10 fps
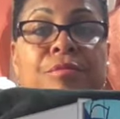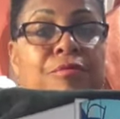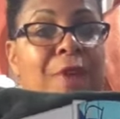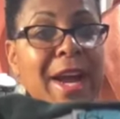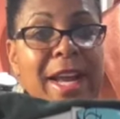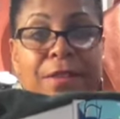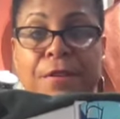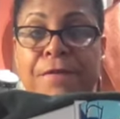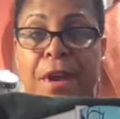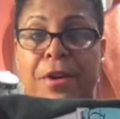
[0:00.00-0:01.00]
right at
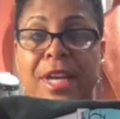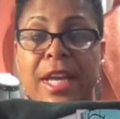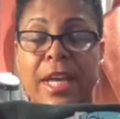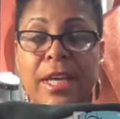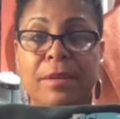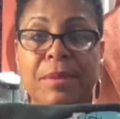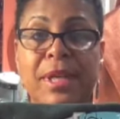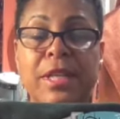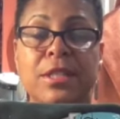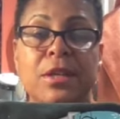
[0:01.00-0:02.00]
the very end
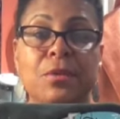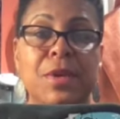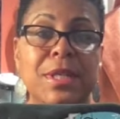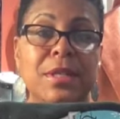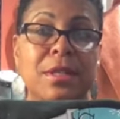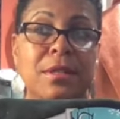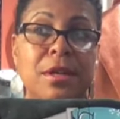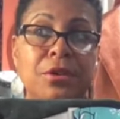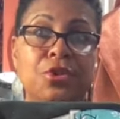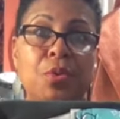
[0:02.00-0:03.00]
because it was
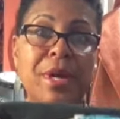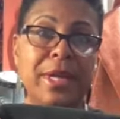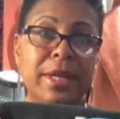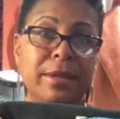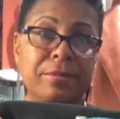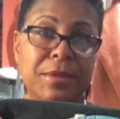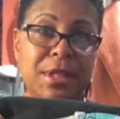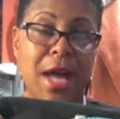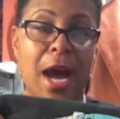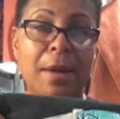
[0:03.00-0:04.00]
there were 20
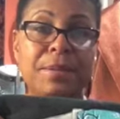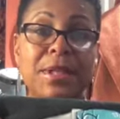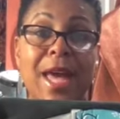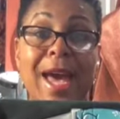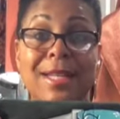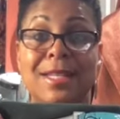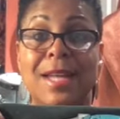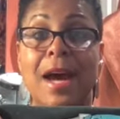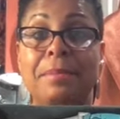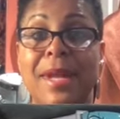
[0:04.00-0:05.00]
stops at
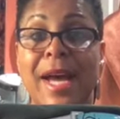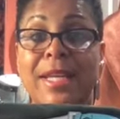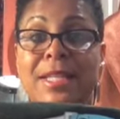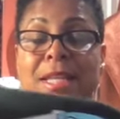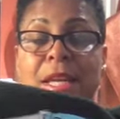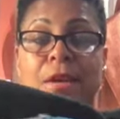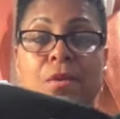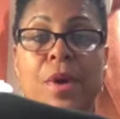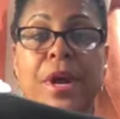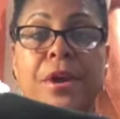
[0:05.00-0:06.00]
stop 19
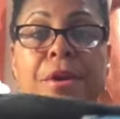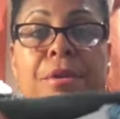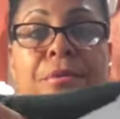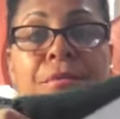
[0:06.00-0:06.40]
where